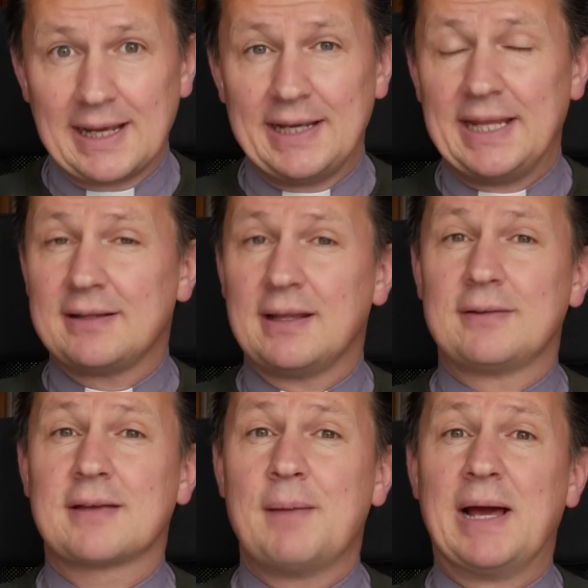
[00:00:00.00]
and it's
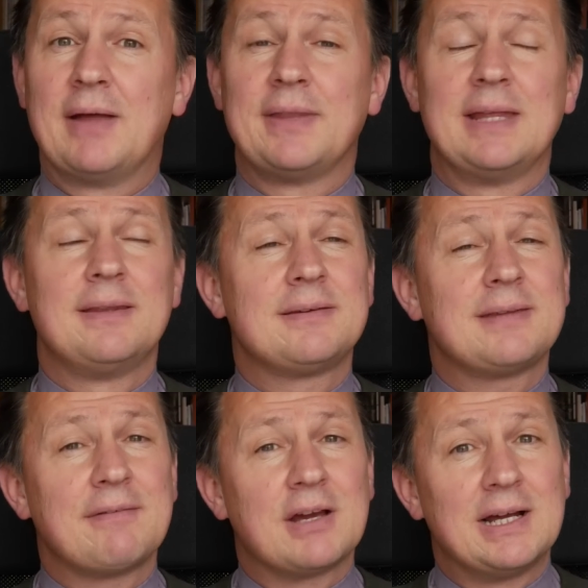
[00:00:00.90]
come out that
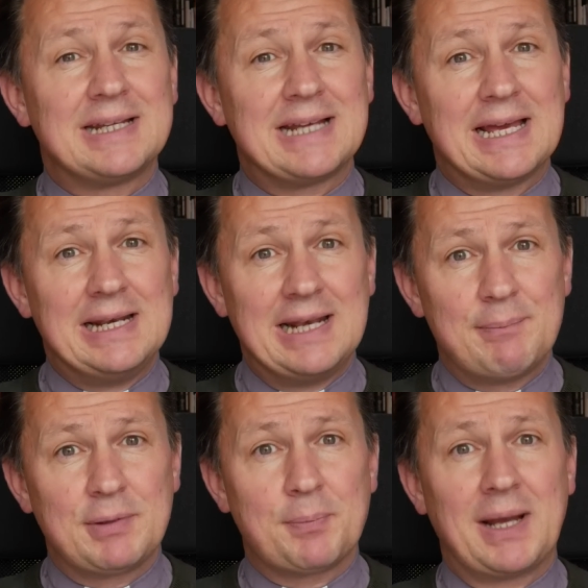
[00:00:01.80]
safeguarding in
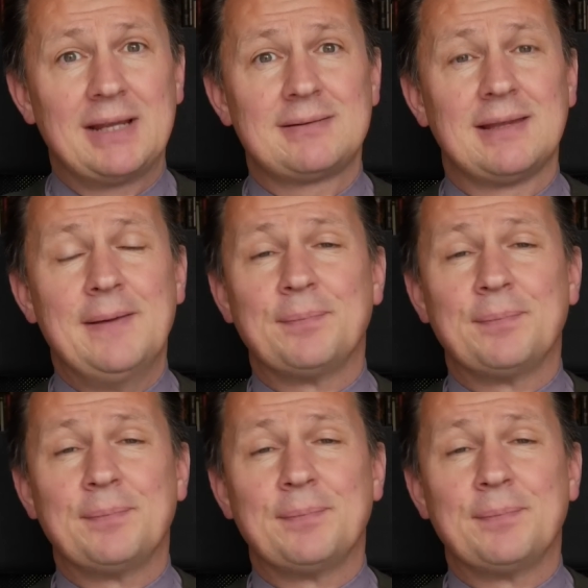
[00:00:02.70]
Lambeth Palace